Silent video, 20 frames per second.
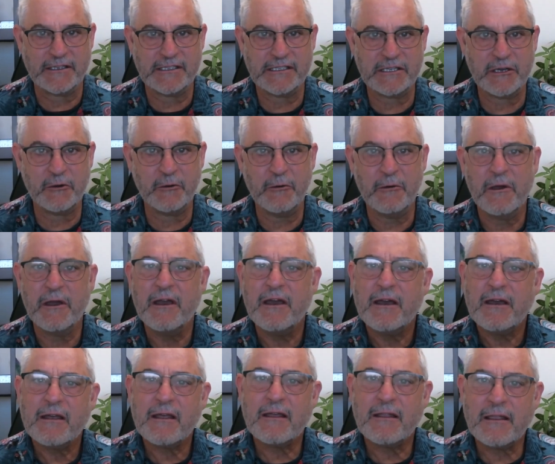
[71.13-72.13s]
So
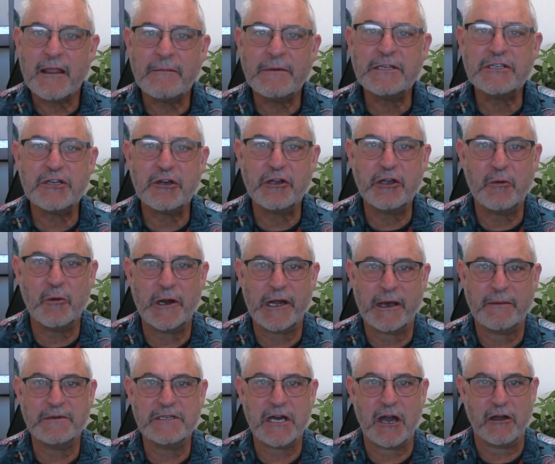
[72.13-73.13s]
let me show you what
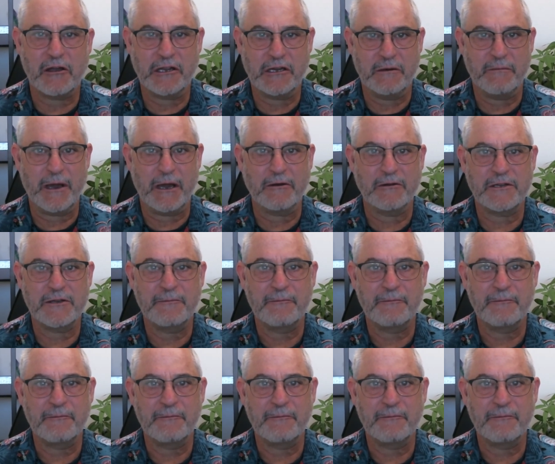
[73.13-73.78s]
I'm talking about.